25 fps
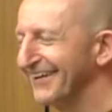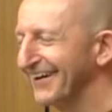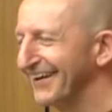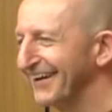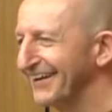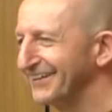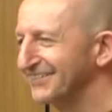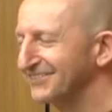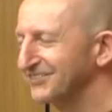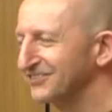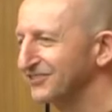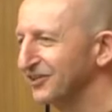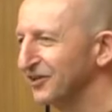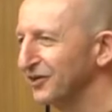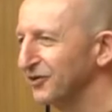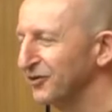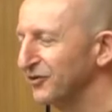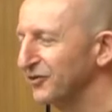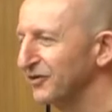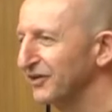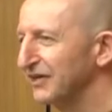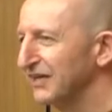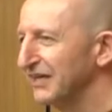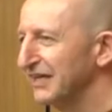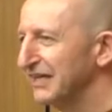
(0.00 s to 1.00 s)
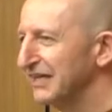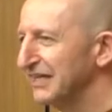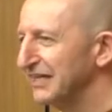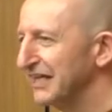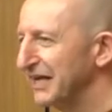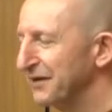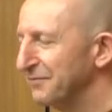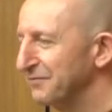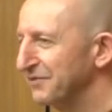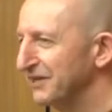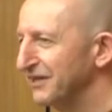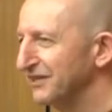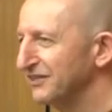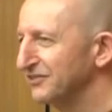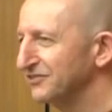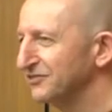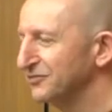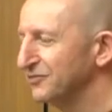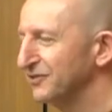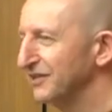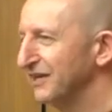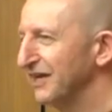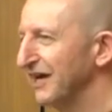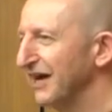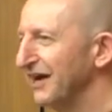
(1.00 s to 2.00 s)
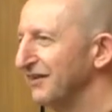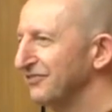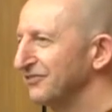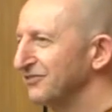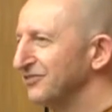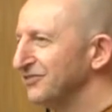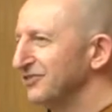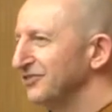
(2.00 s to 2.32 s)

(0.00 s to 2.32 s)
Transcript: And so that means we have